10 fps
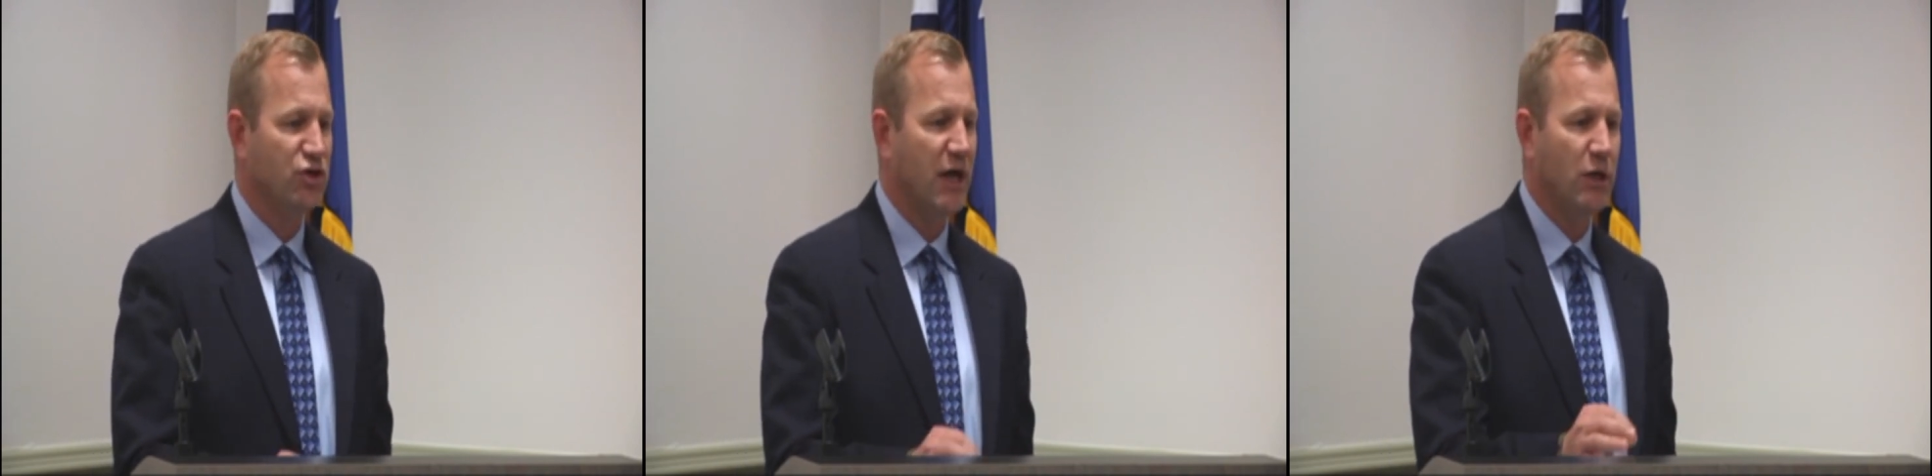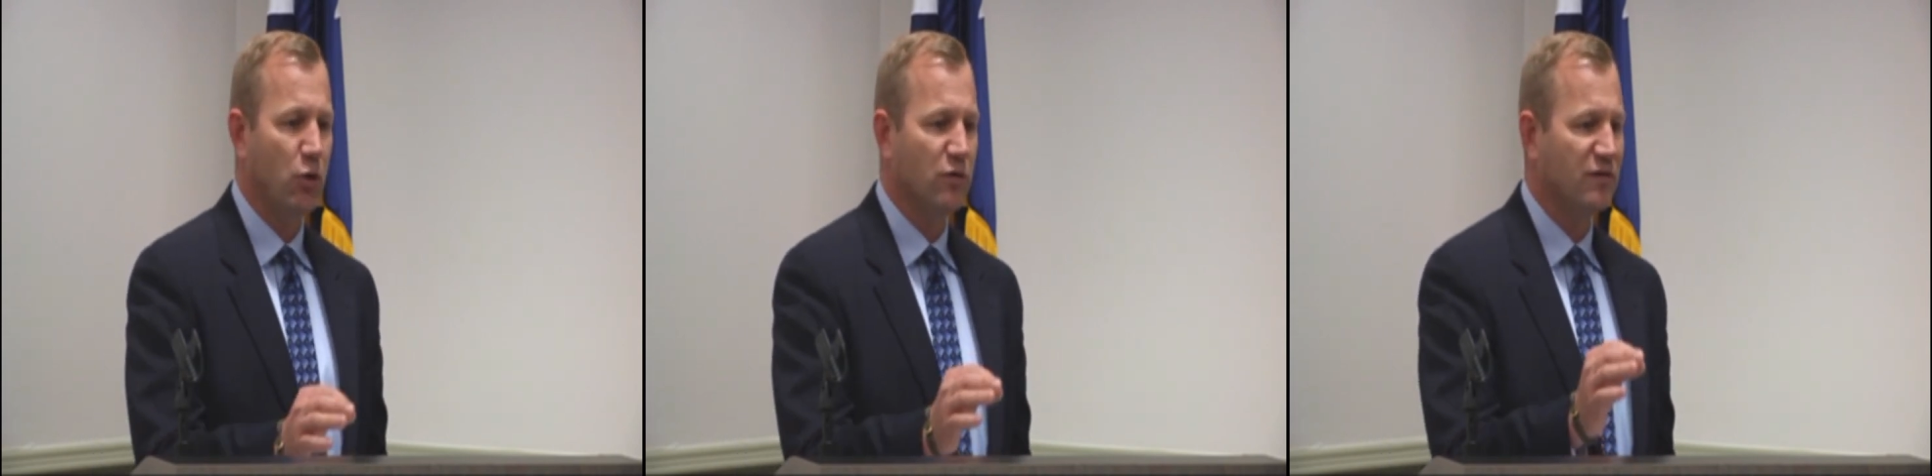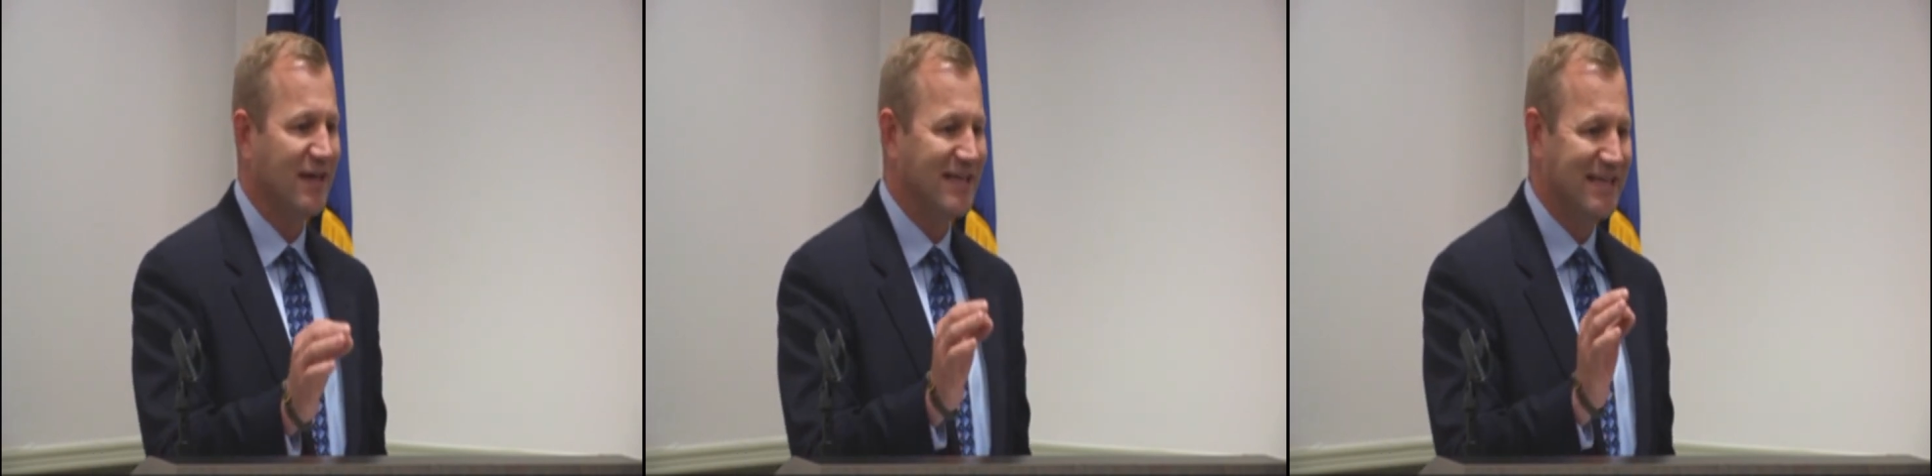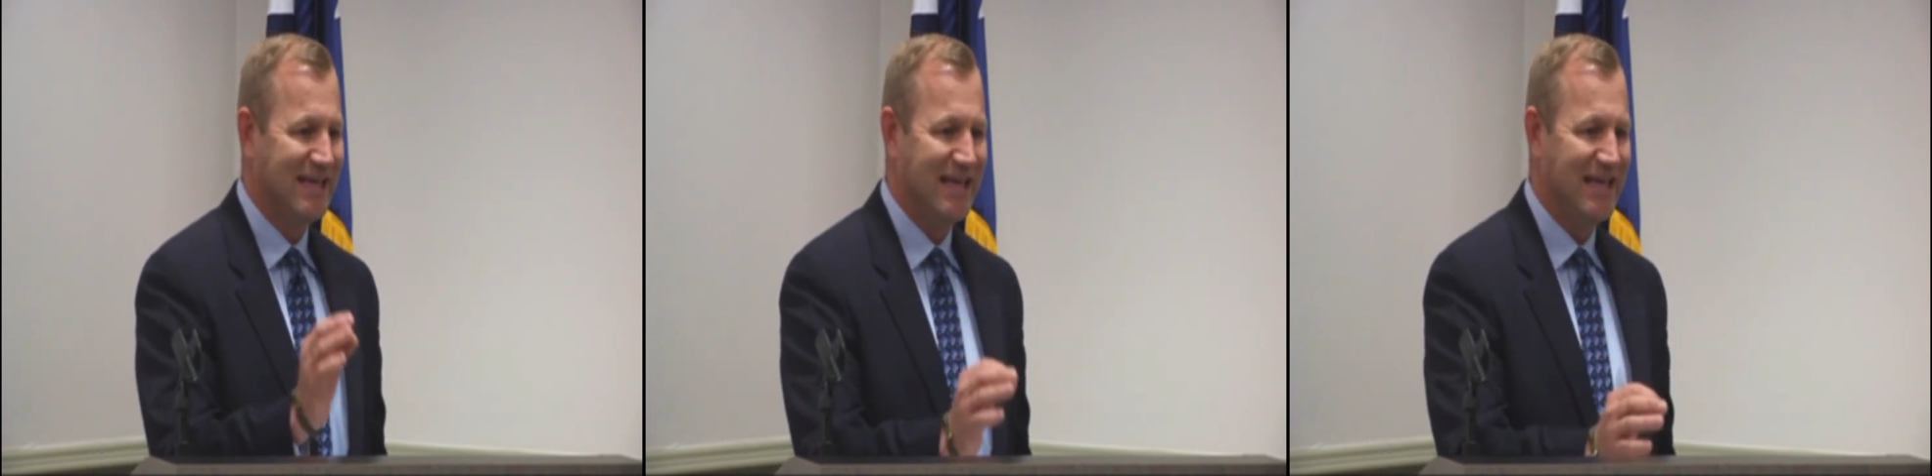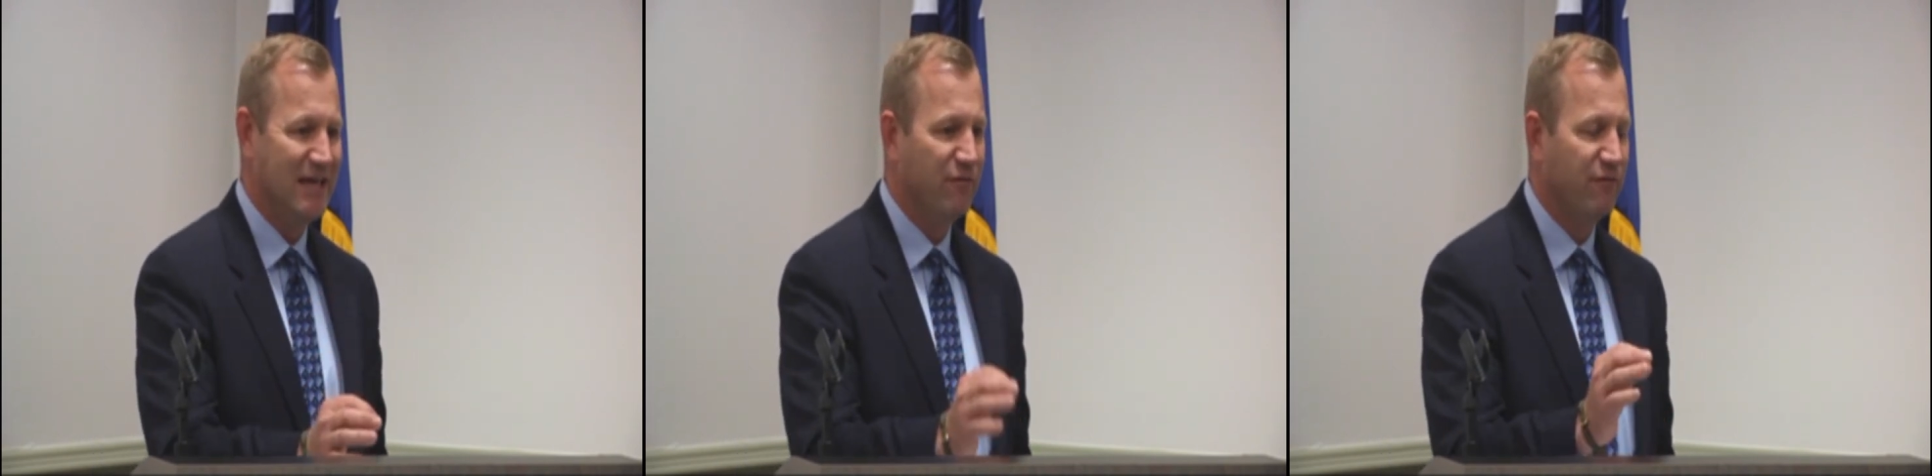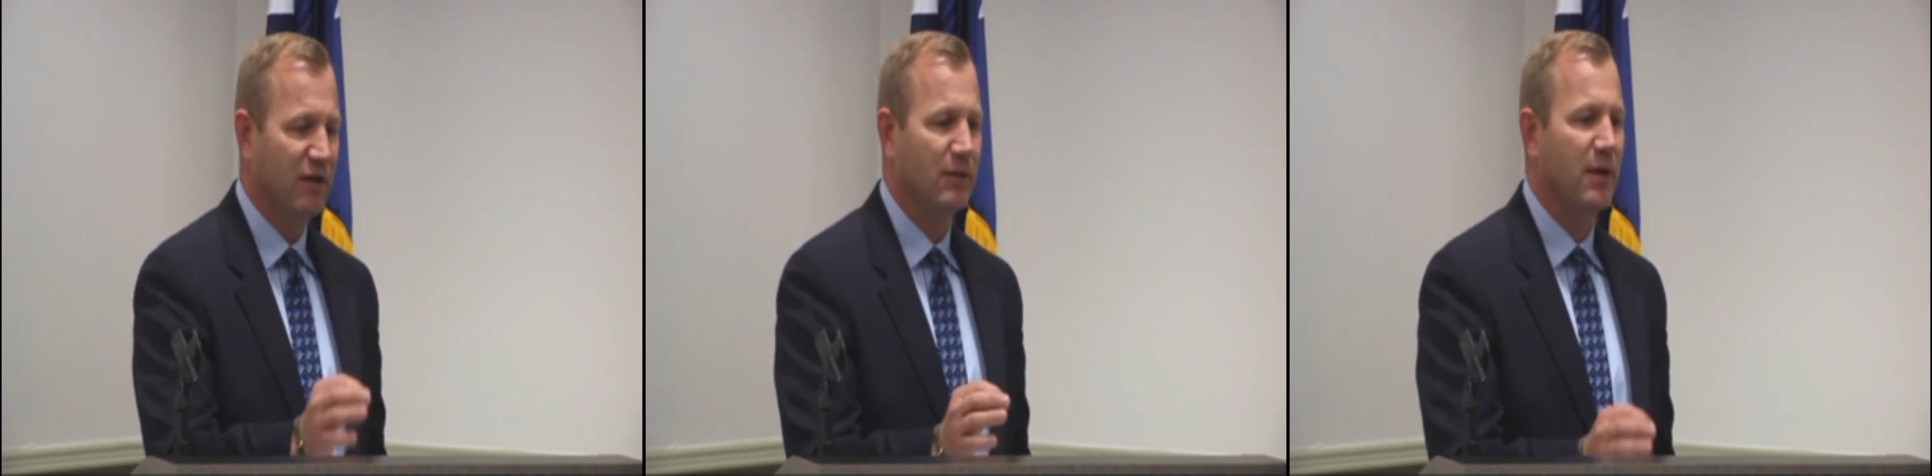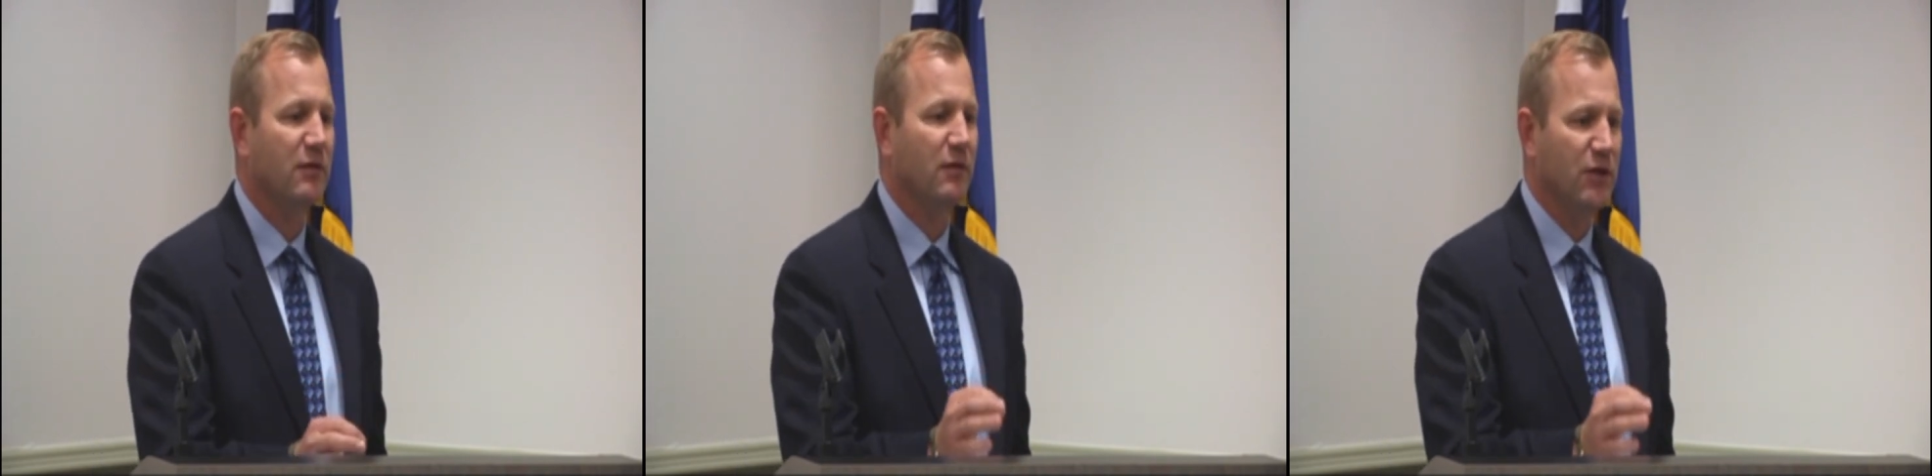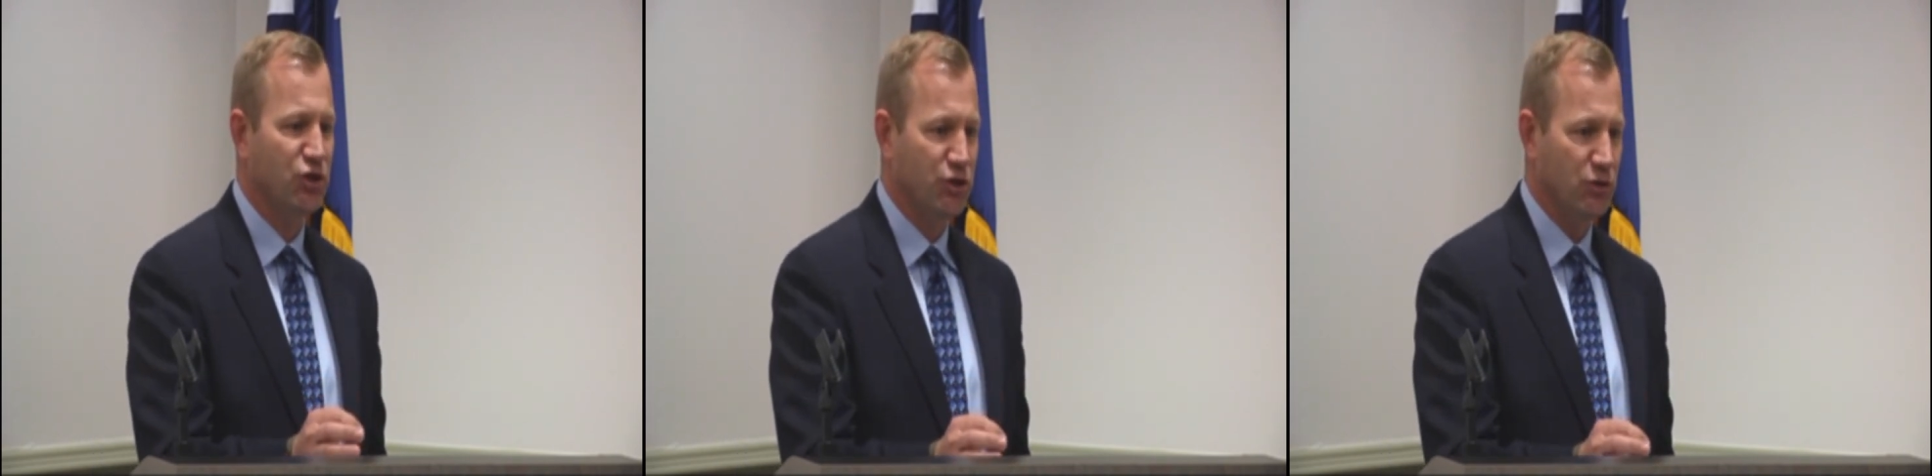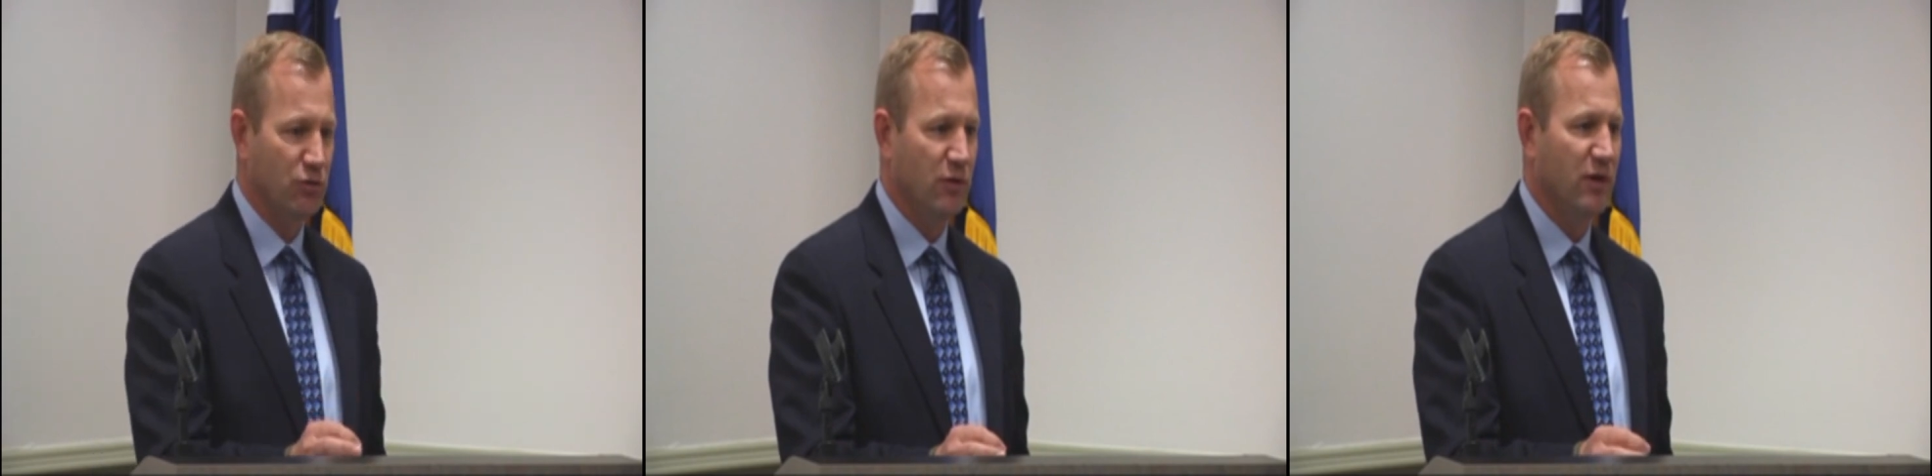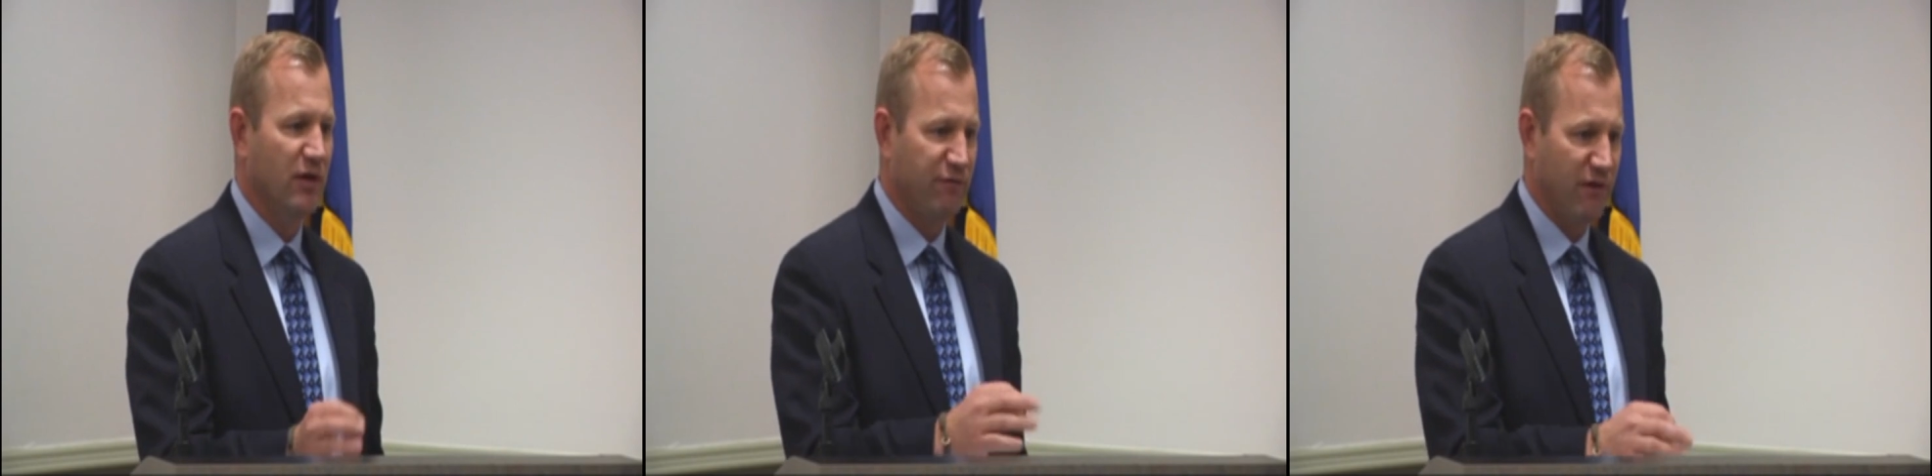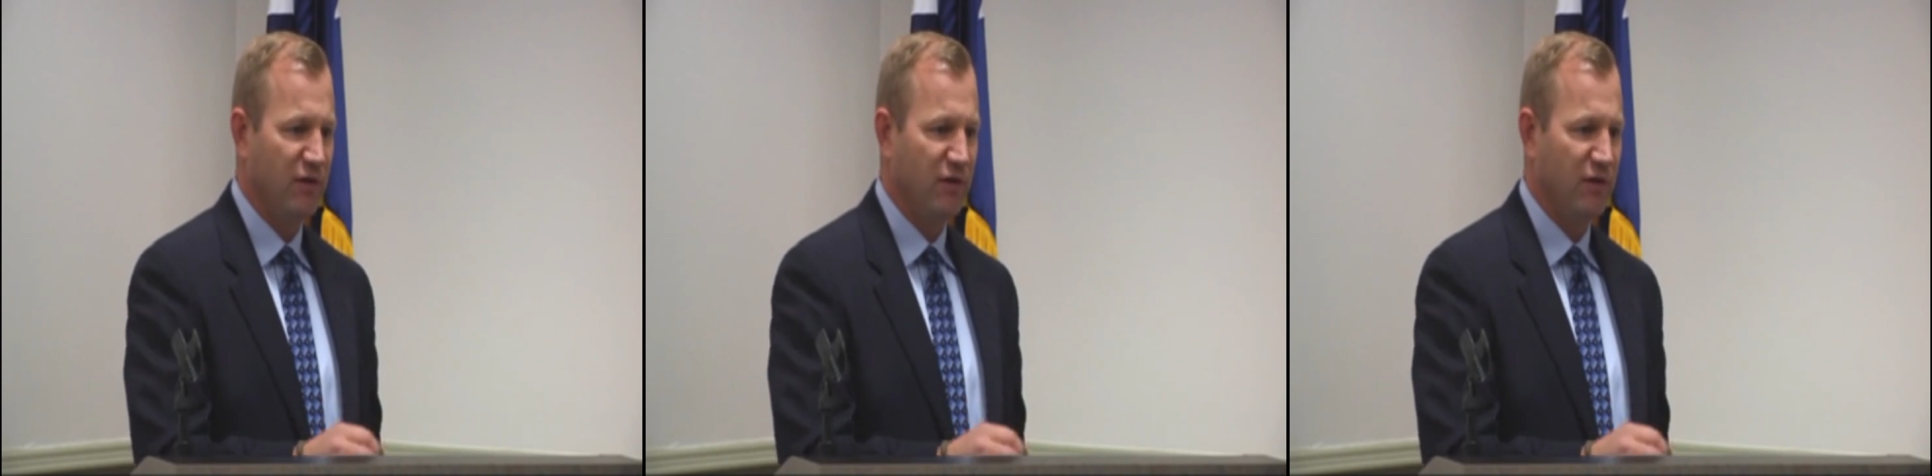which I know is a key fundamental issue